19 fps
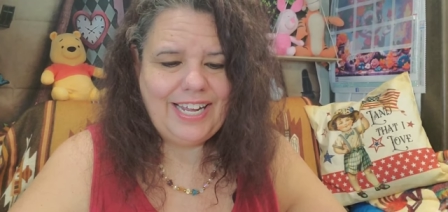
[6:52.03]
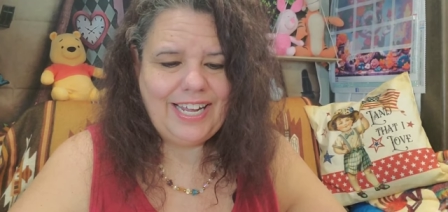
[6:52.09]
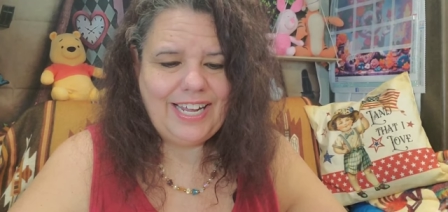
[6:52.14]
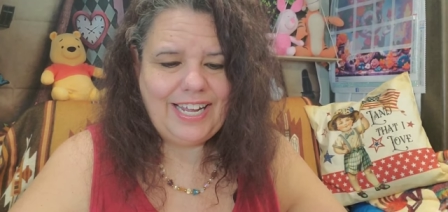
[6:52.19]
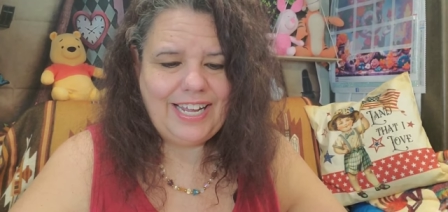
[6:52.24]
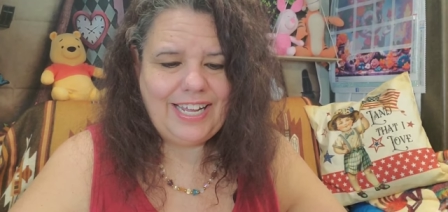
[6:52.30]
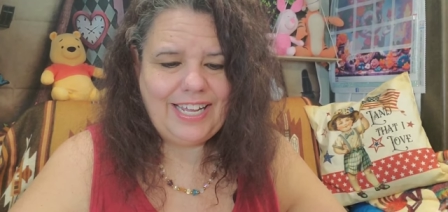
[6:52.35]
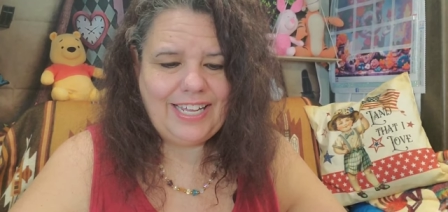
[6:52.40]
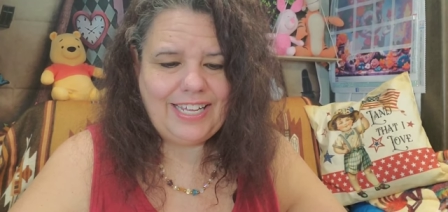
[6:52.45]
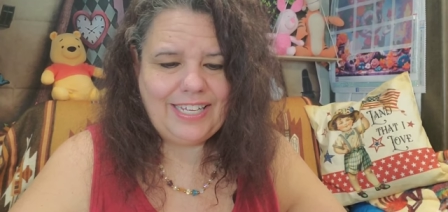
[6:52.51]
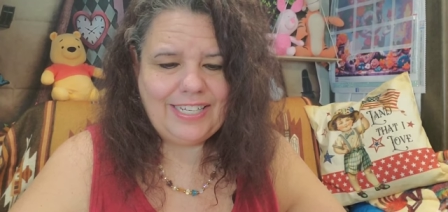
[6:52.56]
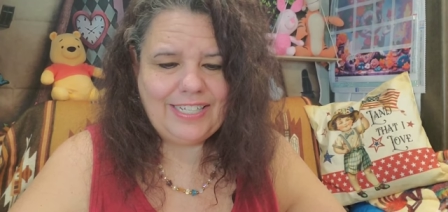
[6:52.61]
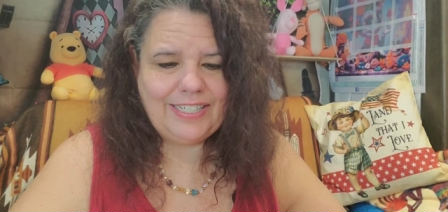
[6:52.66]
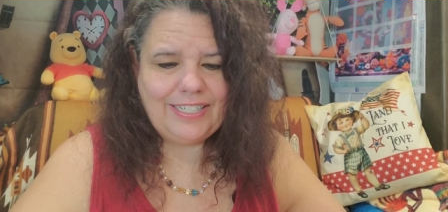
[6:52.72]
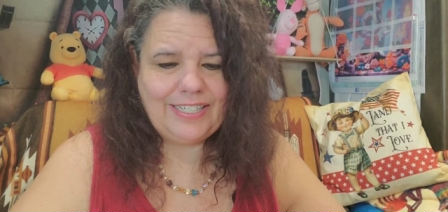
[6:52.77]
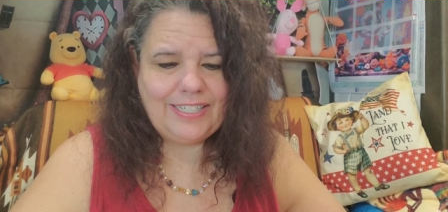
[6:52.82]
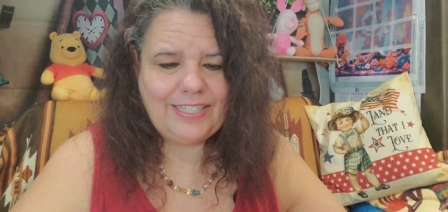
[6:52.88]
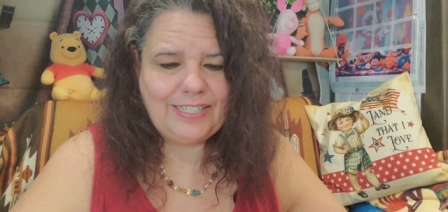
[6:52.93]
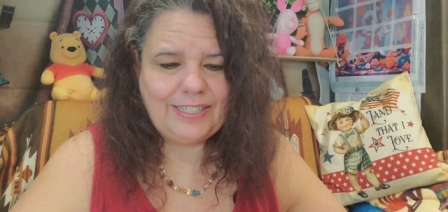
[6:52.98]

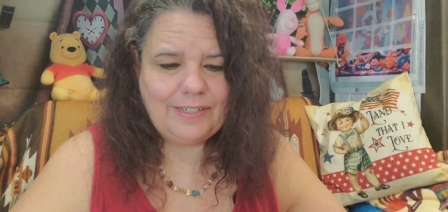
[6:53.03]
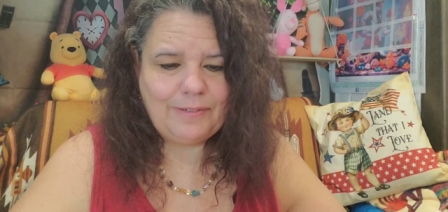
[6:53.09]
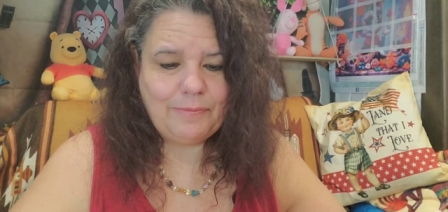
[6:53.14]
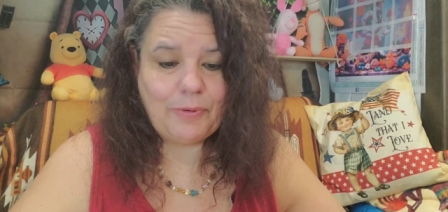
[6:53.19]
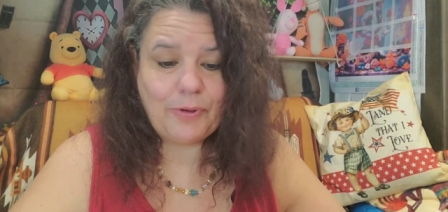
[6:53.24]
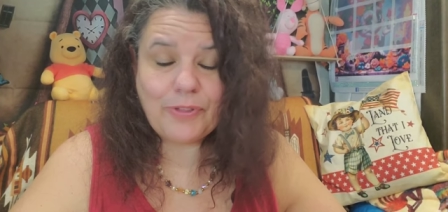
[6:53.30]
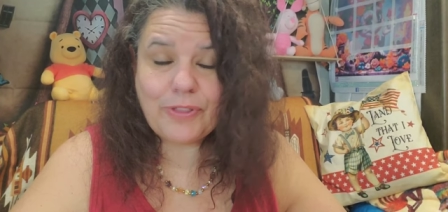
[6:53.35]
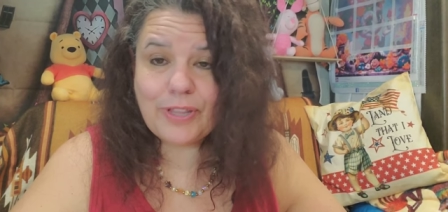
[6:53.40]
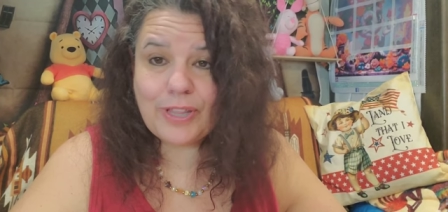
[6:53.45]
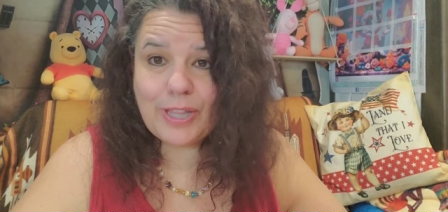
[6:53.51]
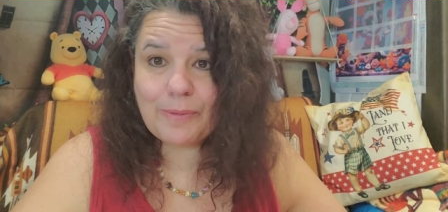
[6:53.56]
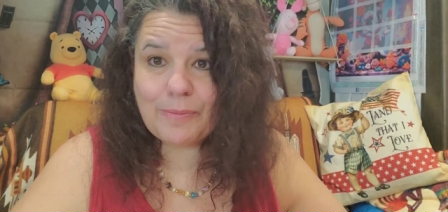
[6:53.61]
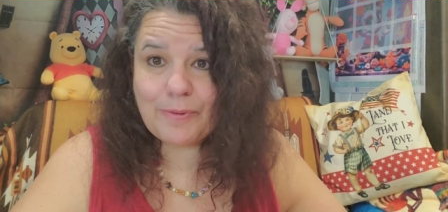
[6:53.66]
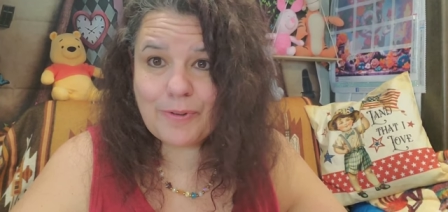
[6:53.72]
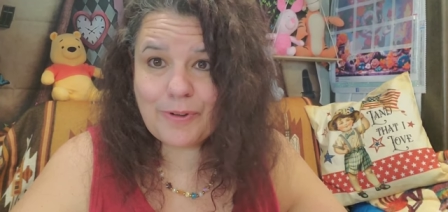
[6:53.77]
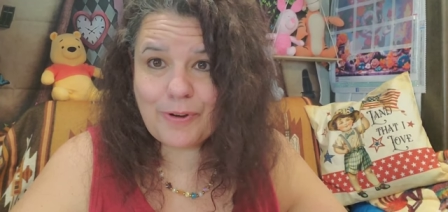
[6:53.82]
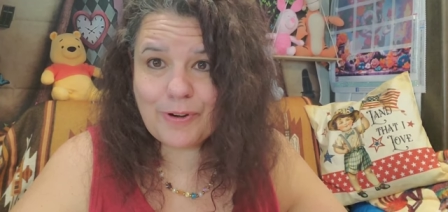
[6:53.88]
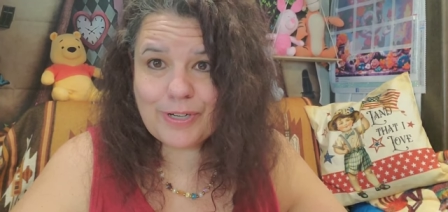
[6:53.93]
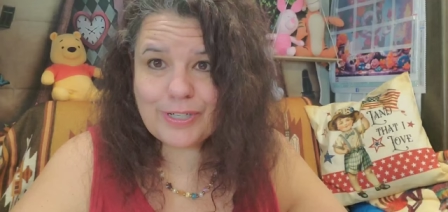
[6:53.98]
And both of them,
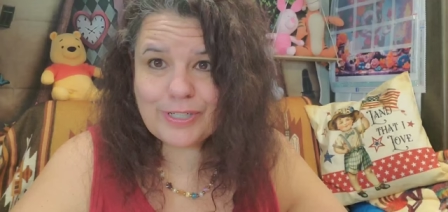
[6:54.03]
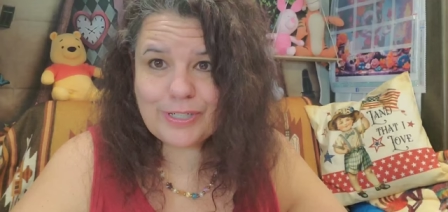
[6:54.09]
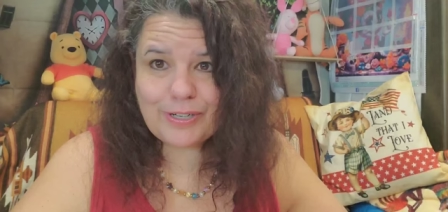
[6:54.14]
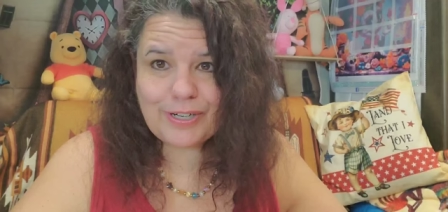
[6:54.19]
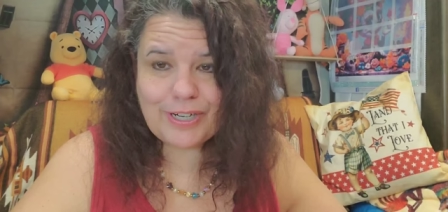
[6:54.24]
of course,